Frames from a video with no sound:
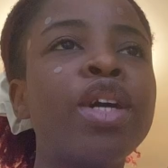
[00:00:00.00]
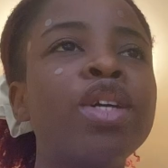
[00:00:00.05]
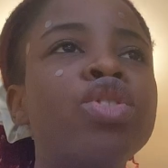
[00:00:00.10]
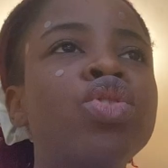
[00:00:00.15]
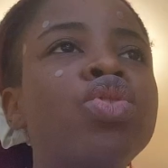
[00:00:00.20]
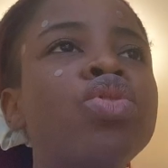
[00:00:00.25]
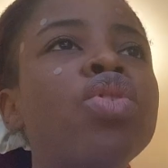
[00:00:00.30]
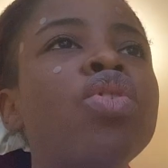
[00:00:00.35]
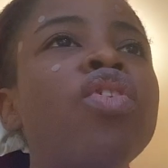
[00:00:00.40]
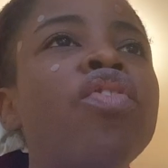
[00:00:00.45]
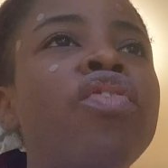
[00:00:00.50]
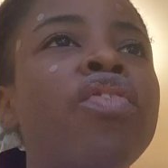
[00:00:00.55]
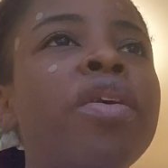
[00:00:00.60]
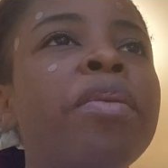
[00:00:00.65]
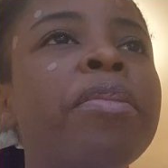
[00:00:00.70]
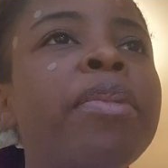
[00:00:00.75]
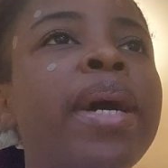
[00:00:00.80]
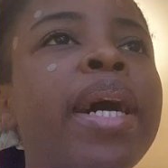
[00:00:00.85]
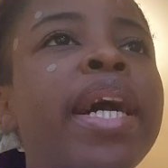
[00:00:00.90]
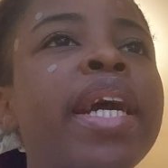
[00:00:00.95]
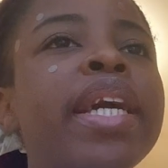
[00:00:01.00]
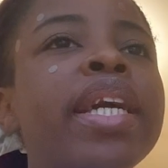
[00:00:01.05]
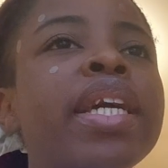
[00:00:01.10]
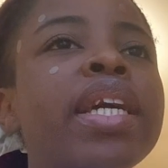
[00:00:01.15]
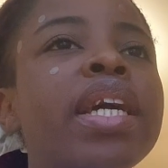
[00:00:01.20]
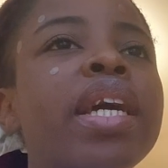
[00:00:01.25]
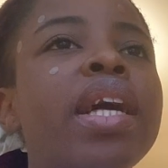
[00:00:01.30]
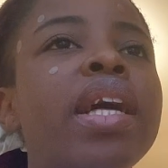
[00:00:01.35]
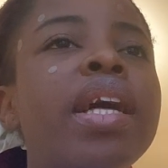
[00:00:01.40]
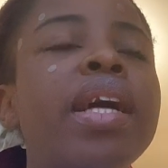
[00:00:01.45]
So for my
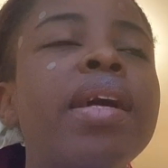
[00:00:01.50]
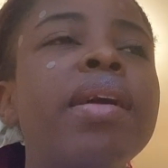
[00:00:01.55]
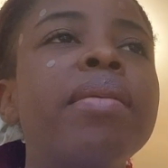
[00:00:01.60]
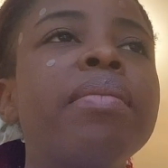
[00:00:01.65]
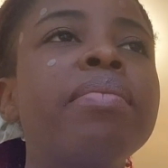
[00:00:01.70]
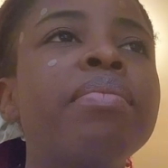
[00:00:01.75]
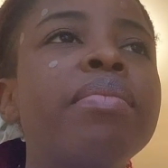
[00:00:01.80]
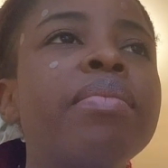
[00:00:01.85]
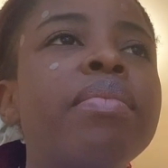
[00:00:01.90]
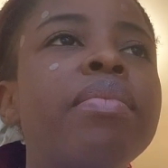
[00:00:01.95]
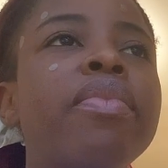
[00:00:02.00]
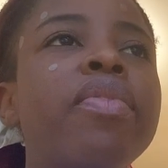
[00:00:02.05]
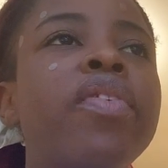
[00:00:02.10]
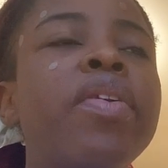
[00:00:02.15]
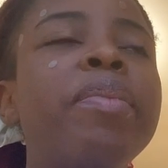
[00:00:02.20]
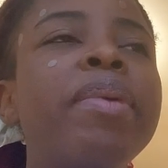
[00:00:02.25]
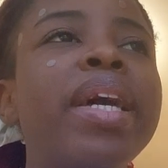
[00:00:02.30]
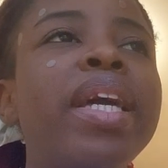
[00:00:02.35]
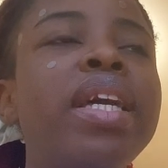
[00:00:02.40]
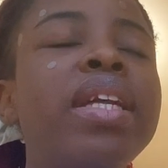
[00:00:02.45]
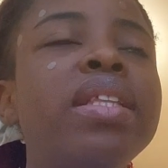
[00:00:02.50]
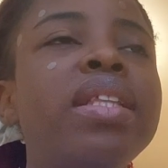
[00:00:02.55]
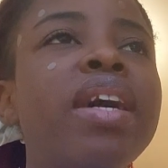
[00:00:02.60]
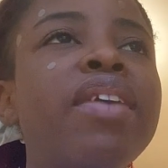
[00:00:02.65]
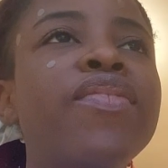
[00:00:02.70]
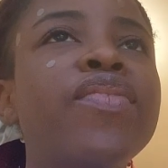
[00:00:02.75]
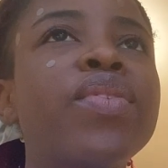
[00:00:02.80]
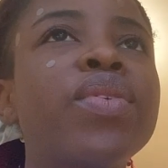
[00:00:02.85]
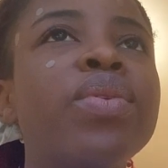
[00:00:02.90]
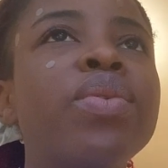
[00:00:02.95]

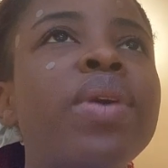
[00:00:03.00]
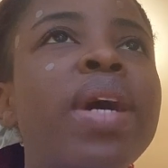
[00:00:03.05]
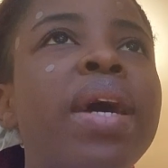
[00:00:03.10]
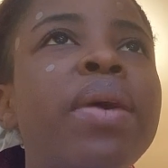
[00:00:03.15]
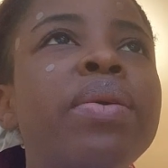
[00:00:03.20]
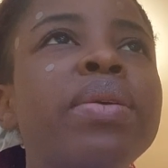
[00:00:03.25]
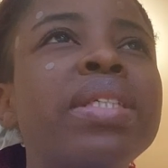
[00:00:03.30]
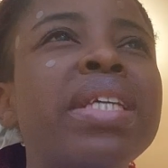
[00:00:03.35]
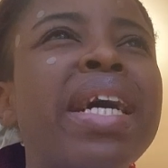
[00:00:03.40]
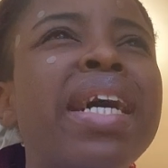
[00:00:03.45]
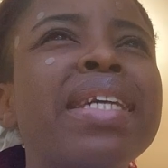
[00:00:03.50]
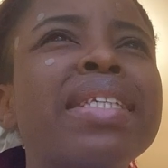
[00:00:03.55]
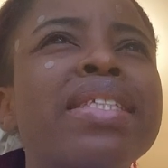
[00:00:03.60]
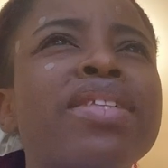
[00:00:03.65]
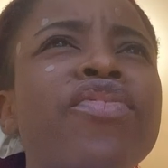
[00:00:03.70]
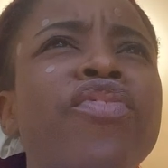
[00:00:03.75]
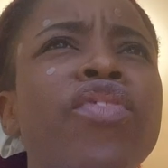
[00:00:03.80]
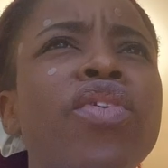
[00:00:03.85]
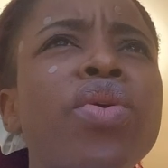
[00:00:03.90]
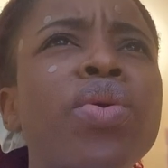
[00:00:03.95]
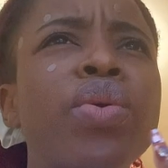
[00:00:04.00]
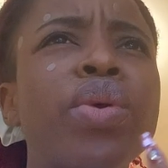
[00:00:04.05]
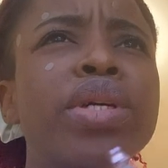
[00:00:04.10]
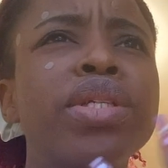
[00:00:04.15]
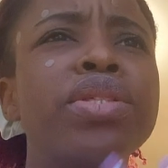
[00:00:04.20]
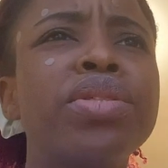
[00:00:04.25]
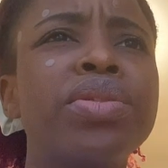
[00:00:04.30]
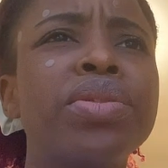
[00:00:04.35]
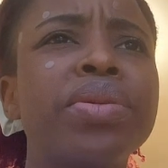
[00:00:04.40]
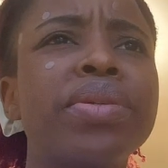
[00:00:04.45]
interview, I was asked 4
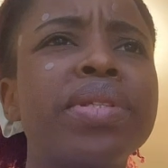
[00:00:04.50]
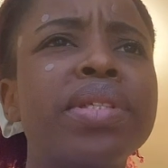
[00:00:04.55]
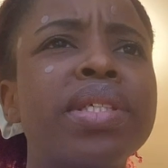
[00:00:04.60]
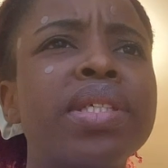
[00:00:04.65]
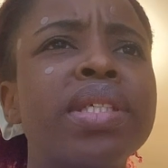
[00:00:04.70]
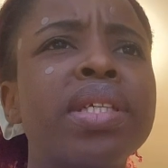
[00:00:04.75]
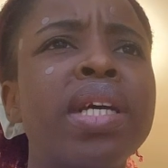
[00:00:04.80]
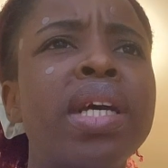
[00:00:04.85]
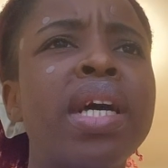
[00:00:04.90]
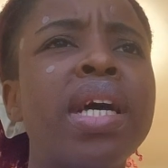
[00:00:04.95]
questions,